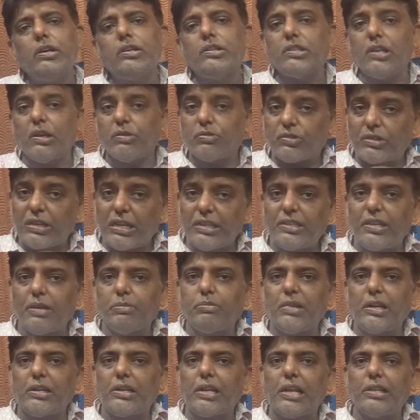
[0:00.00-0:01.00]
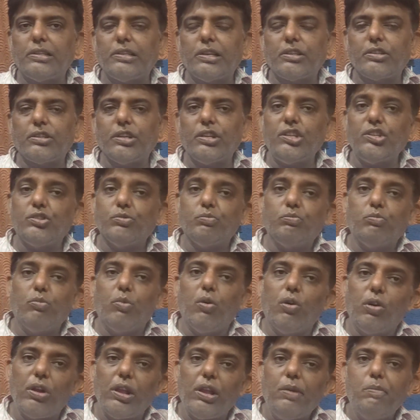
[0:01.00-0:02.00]
Substance of the transaction is
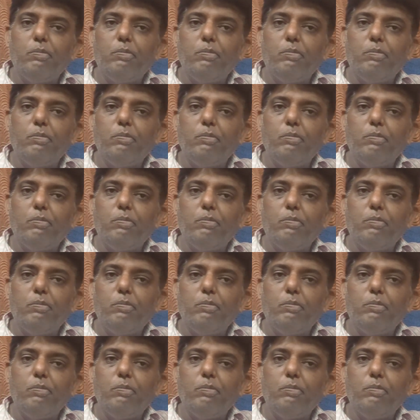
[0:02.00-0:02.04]
more